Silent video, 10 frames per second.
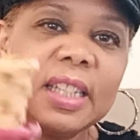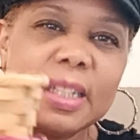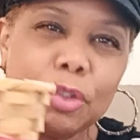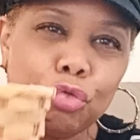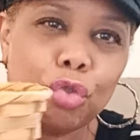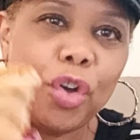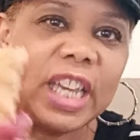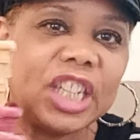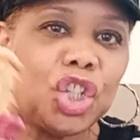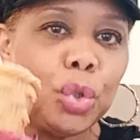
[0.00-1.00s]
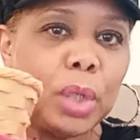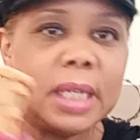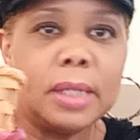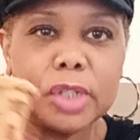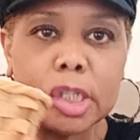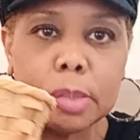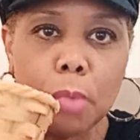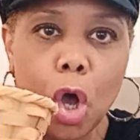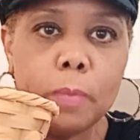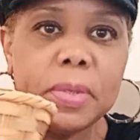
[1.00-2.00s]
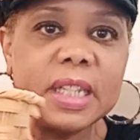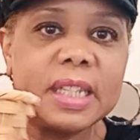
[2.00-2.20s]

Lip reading: growing into a little small business.